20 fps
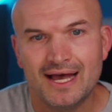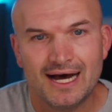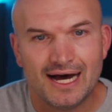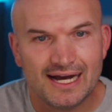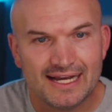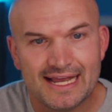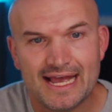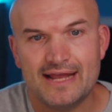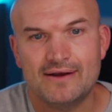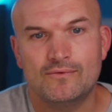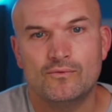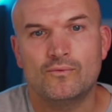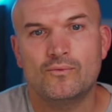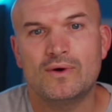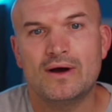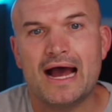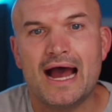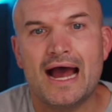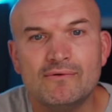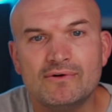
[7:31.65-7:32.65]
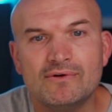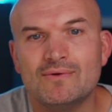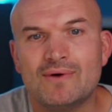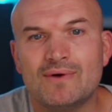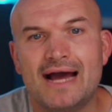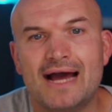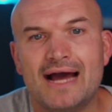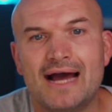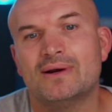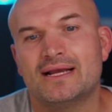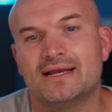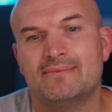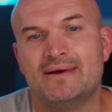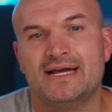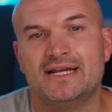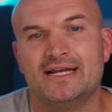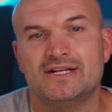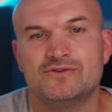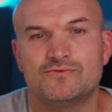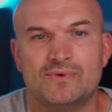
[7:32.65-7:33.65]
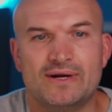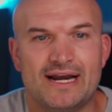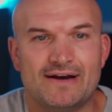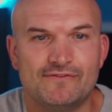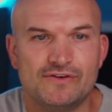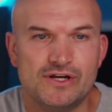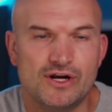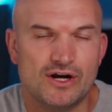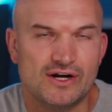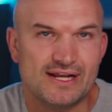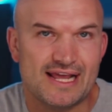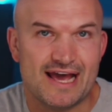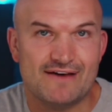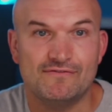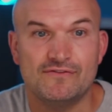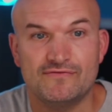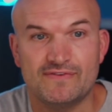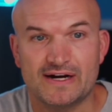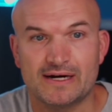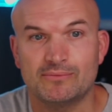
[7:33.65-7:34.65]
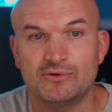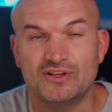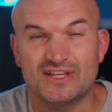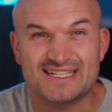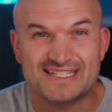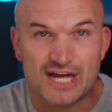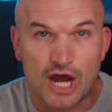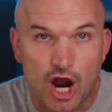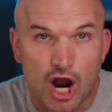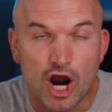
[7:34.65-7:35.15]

Again, I would highly recommend whenever you already have a variable that's